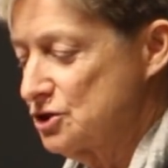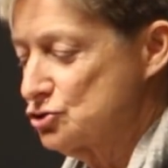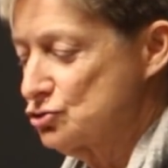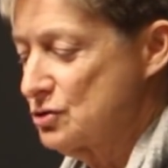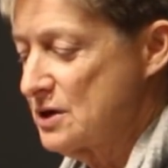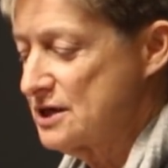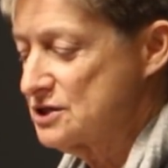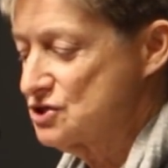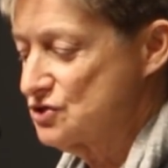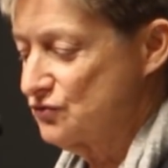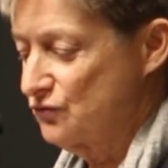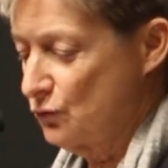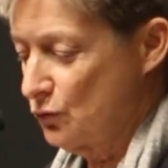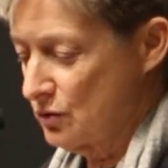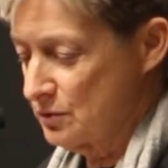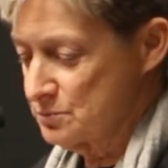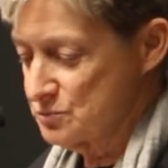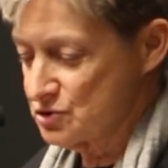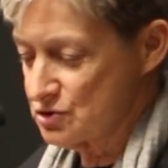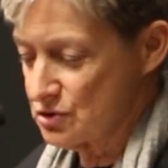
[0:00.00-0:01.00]

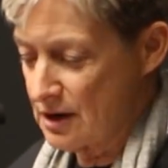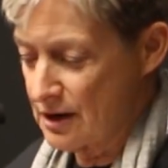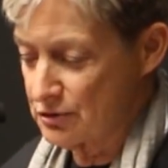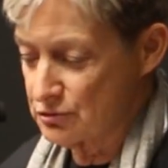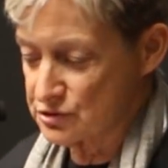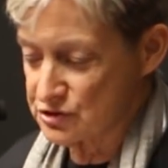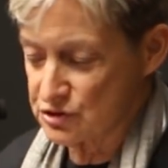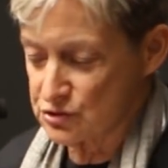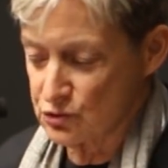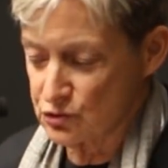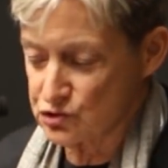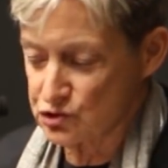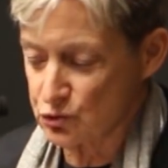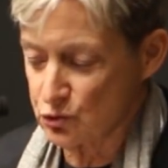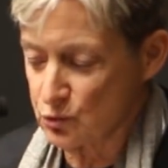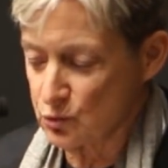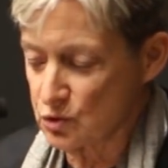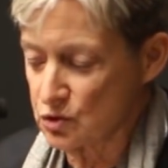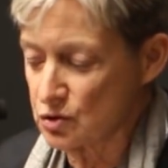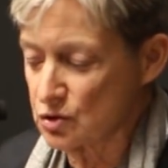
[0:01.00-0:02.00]
transforms our social
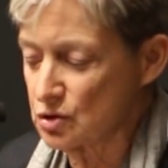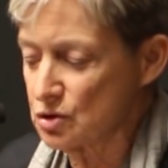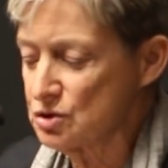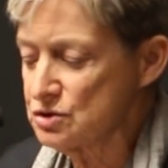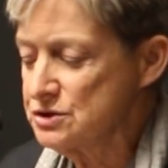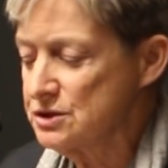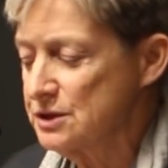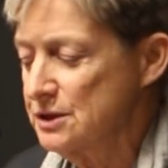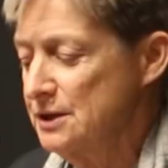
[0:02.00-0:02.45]
world